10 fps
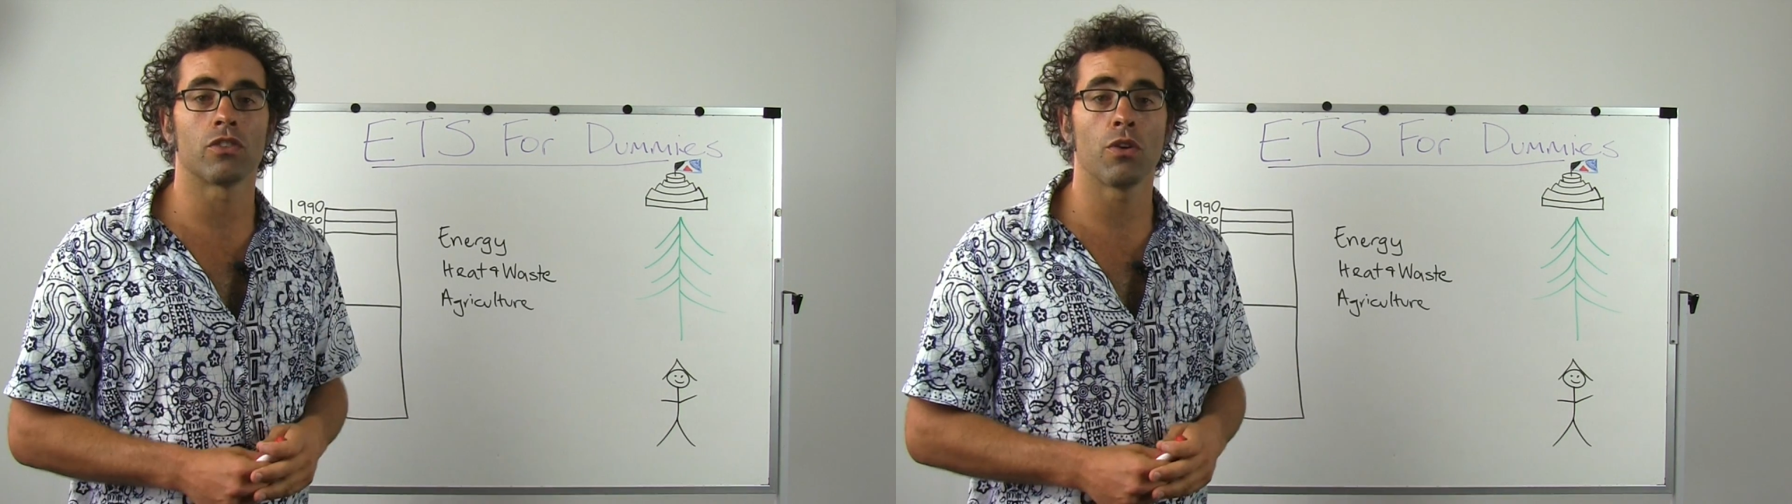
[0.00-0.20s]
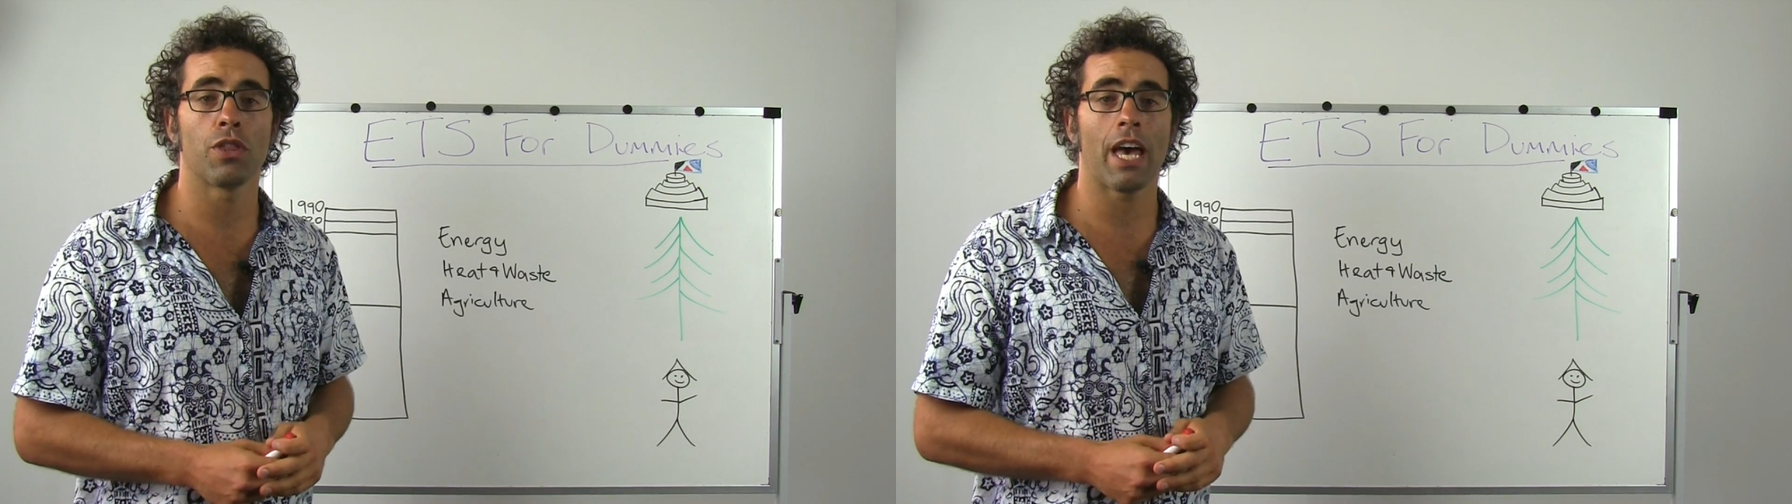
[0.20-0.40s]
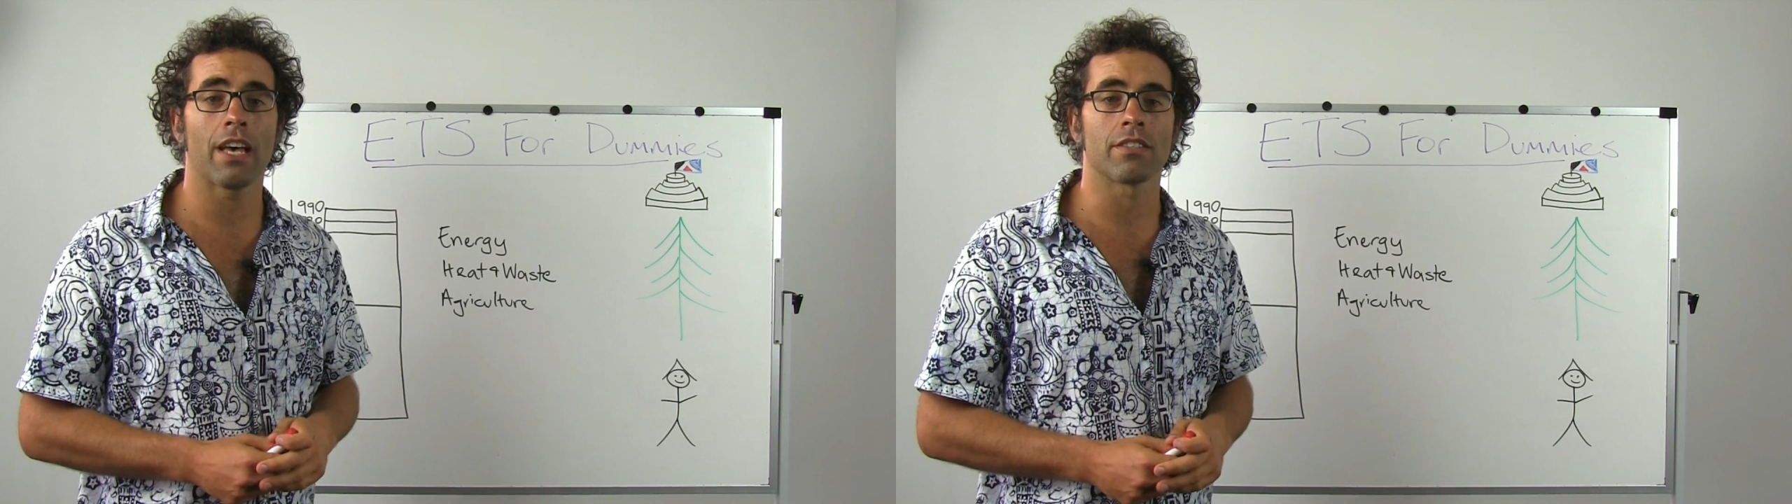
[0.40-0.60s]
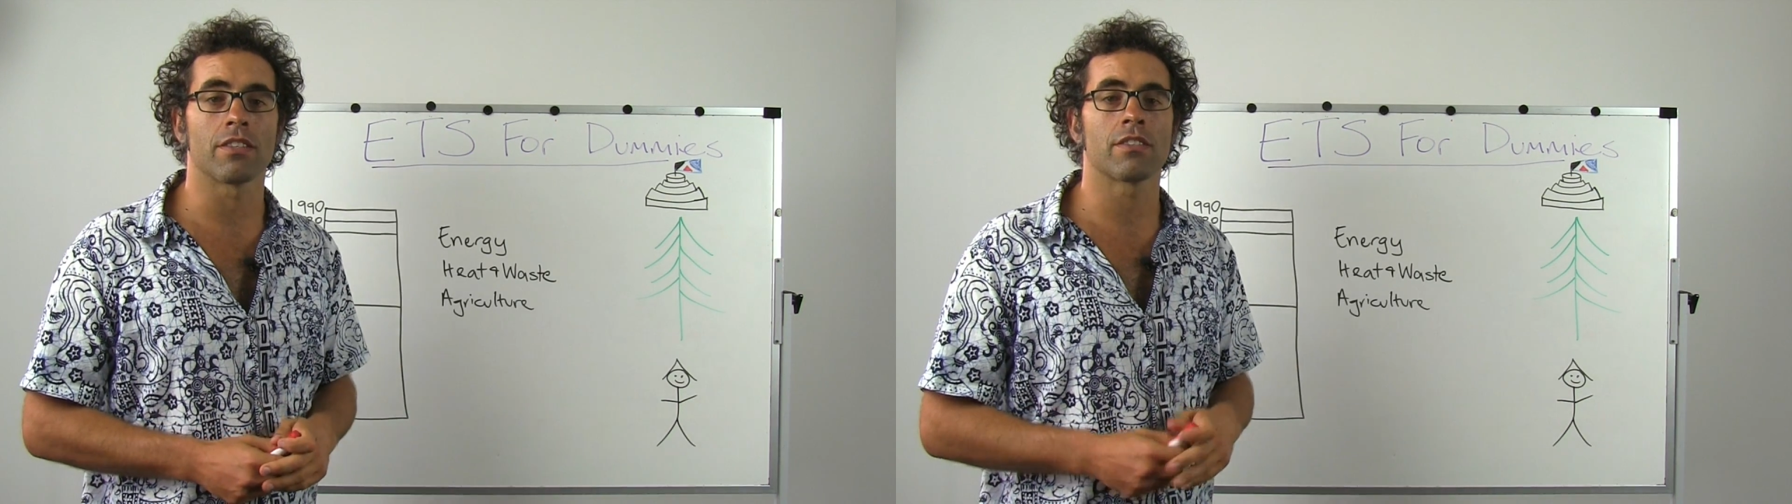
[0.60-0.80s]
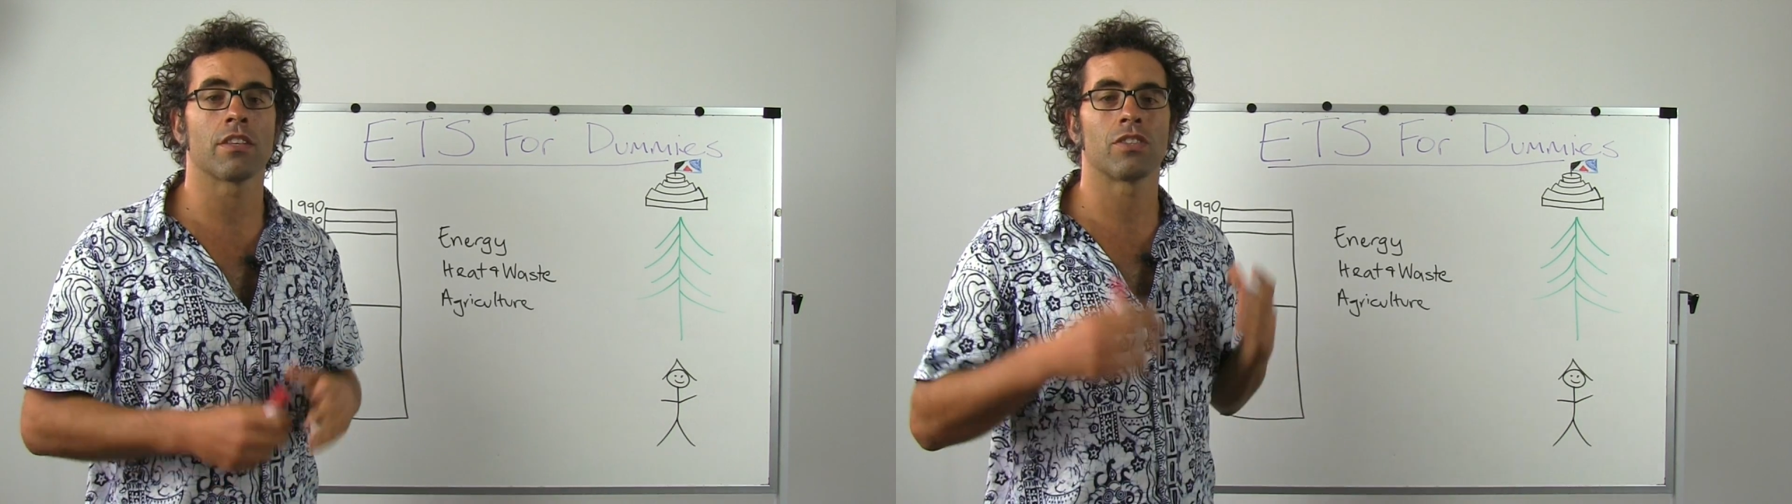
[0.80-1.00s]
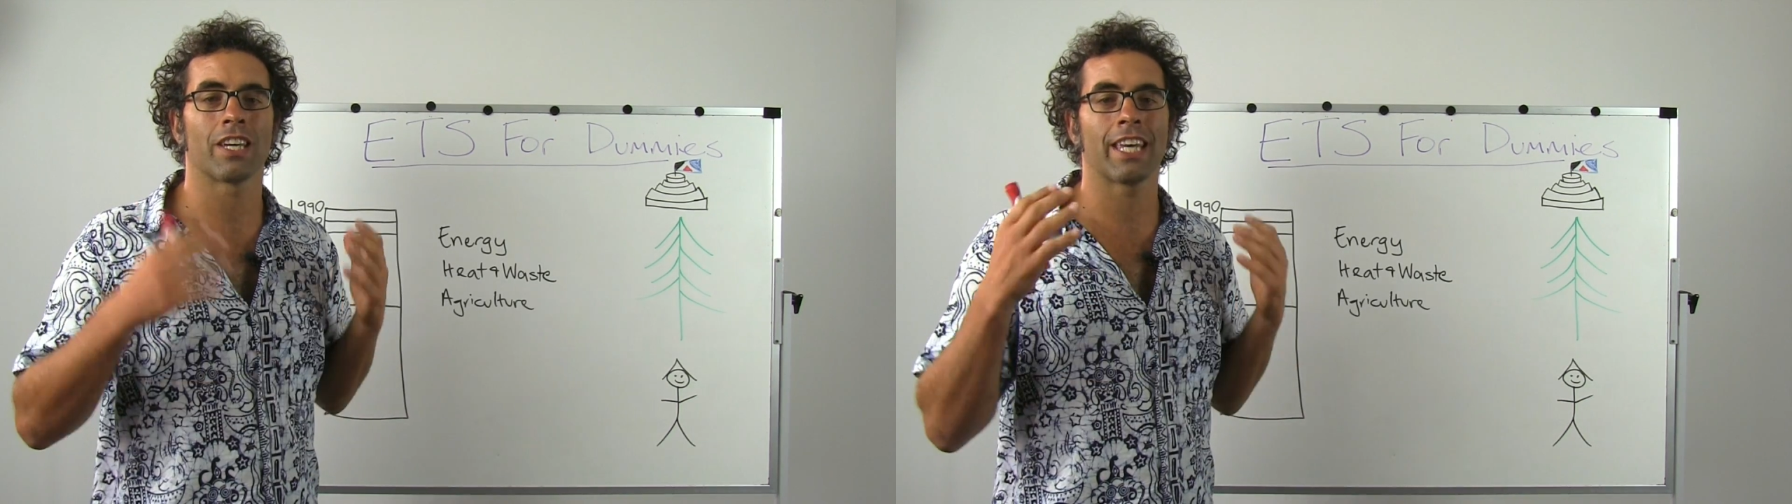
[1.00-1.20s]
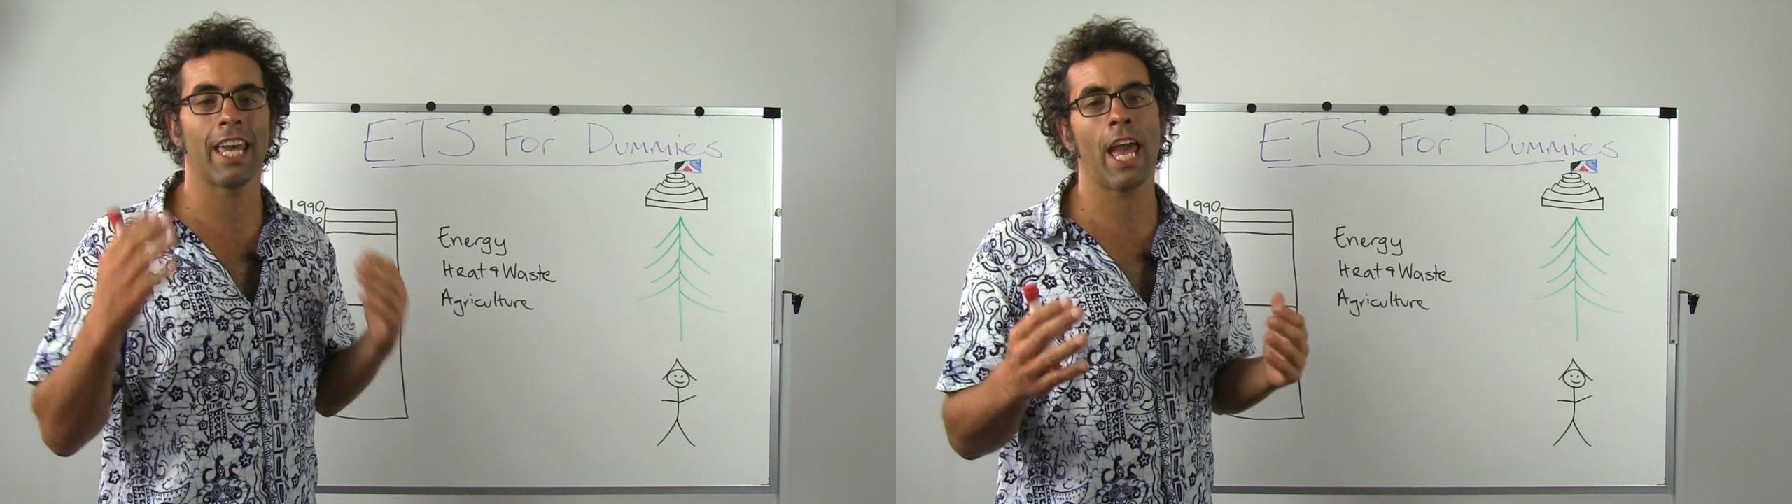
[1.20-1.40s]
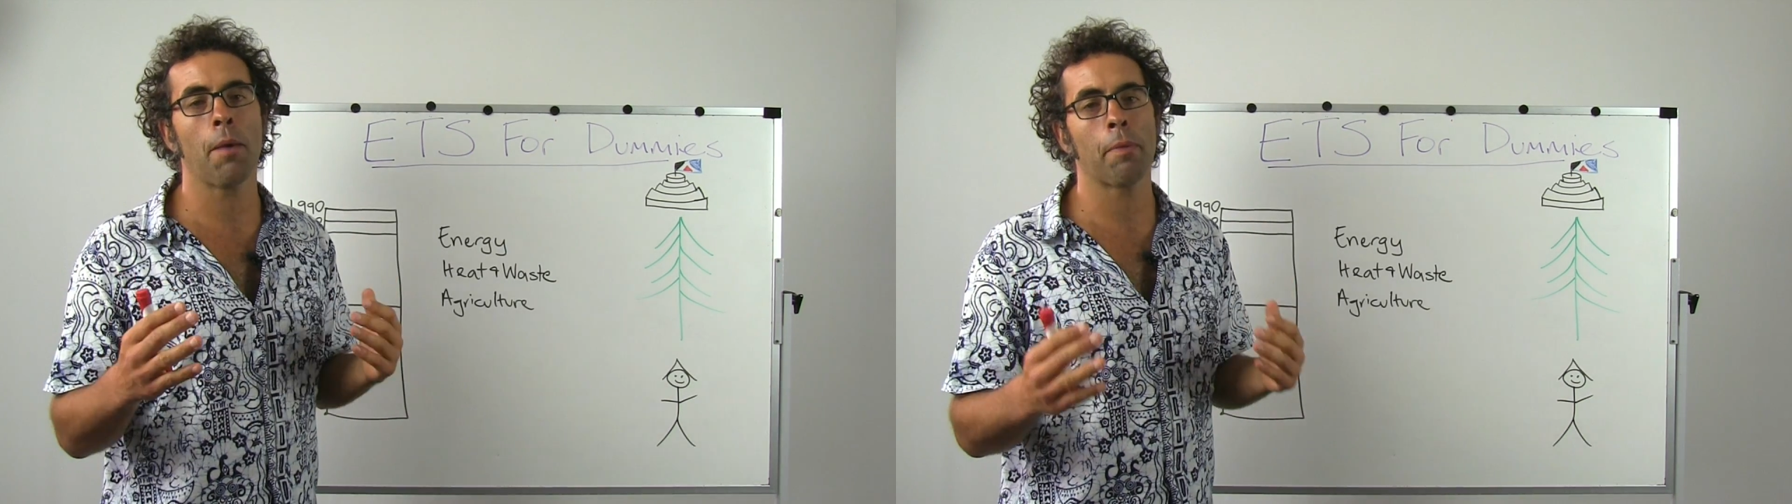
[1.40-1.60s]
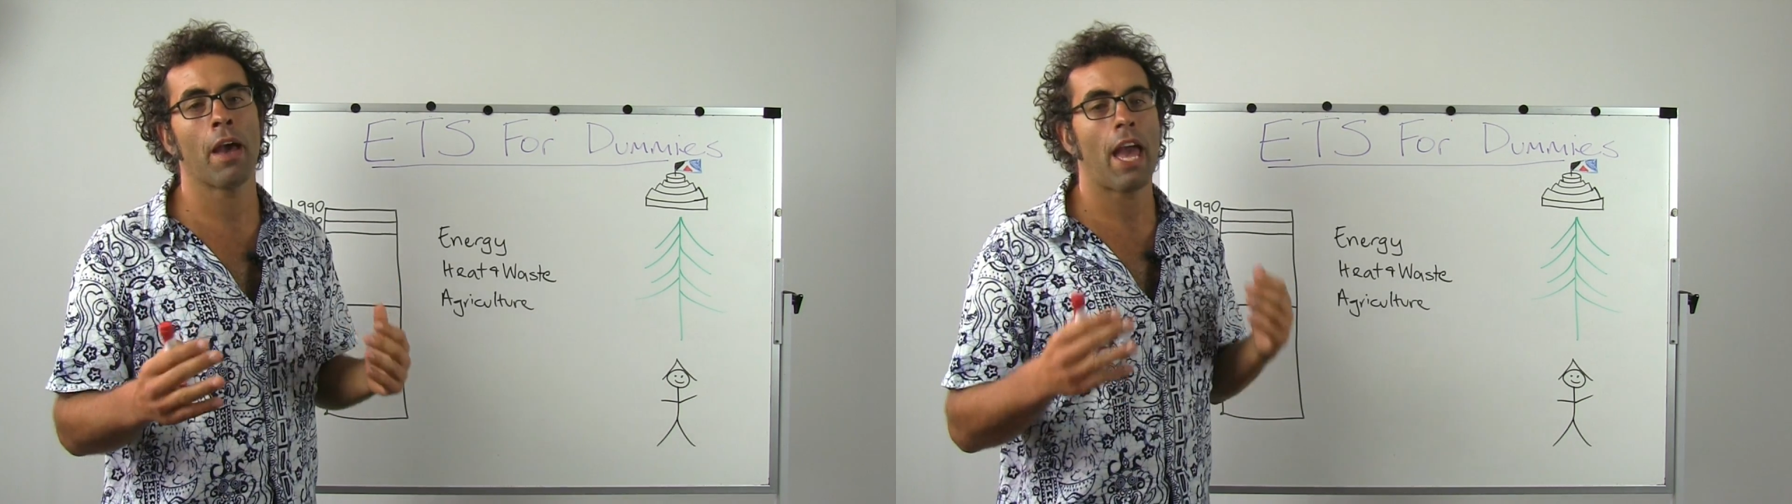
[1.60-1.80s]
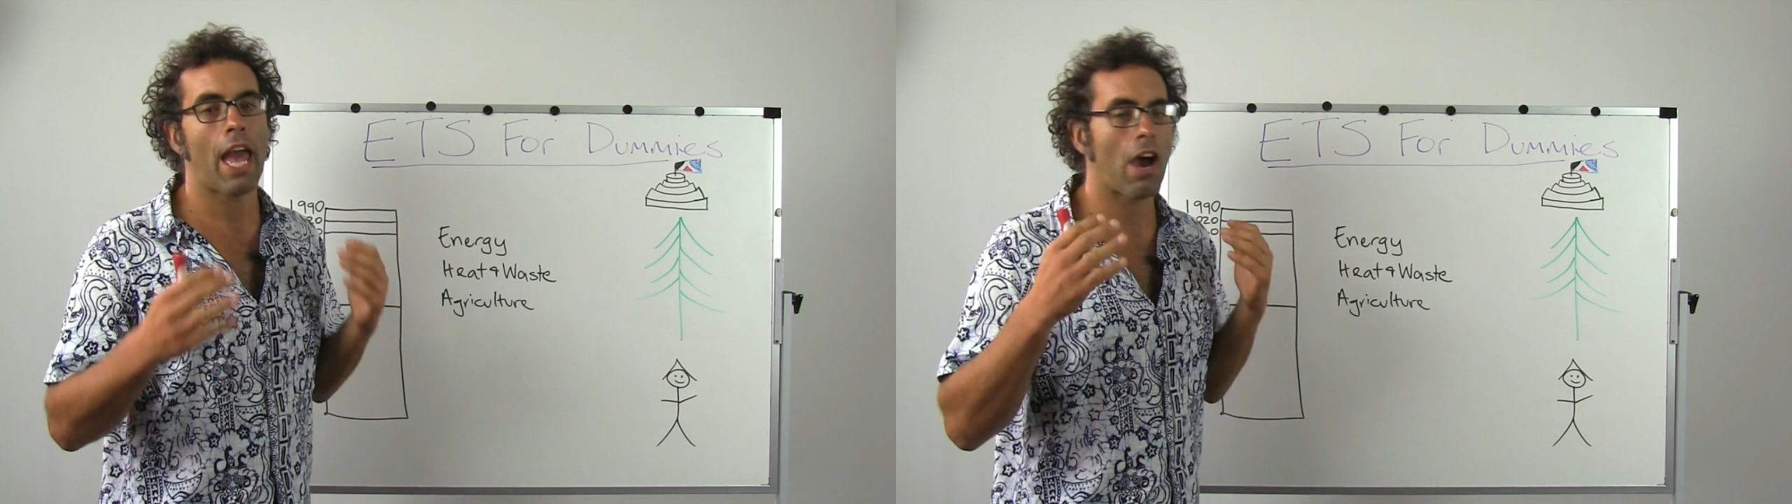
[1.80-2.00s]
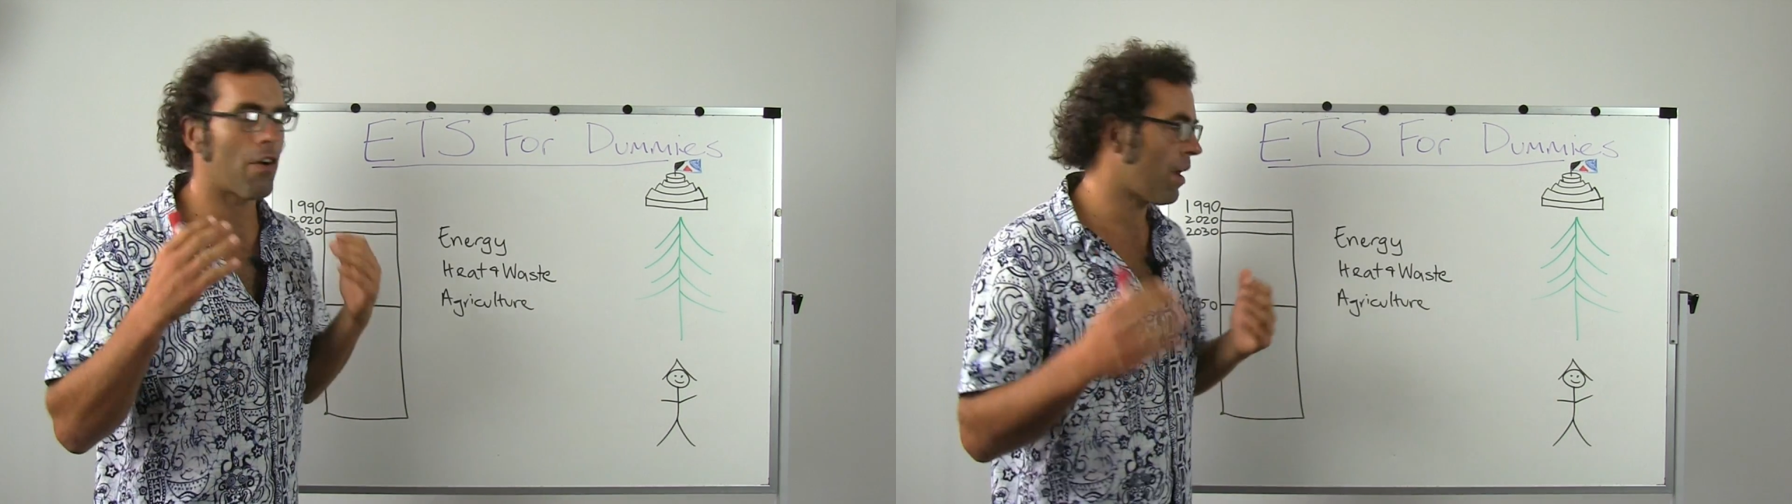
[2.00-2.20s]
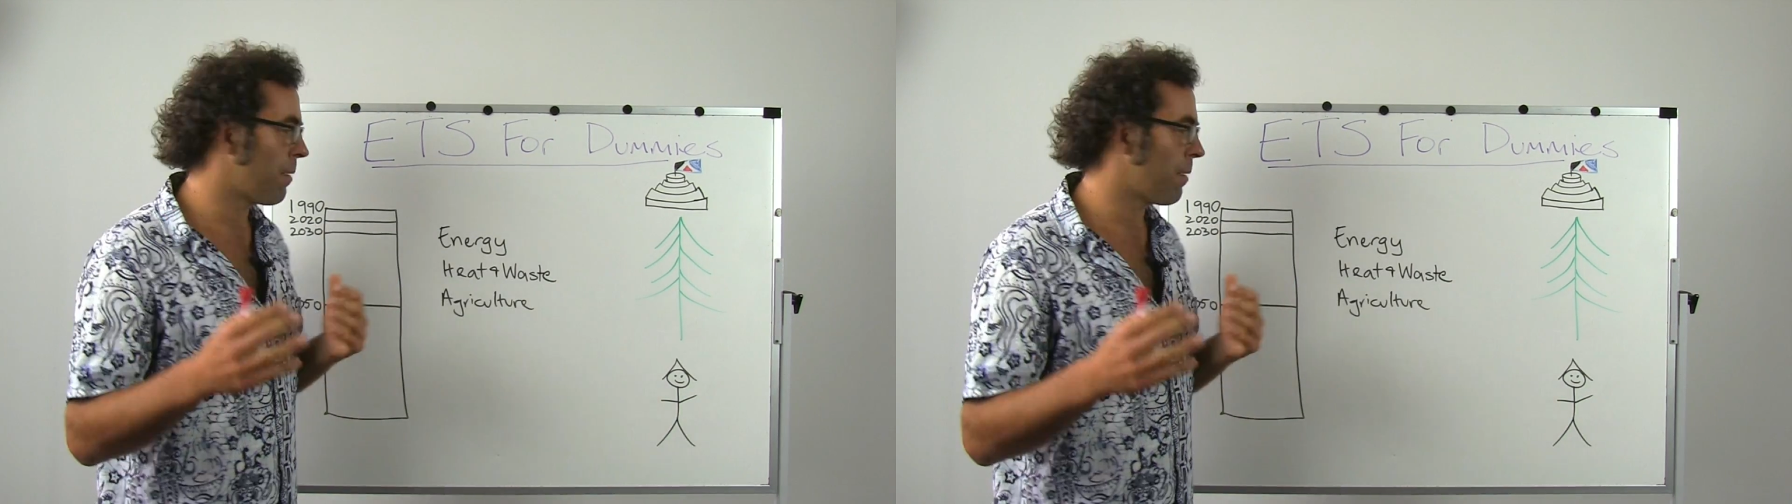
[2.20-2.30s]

2000s to cap our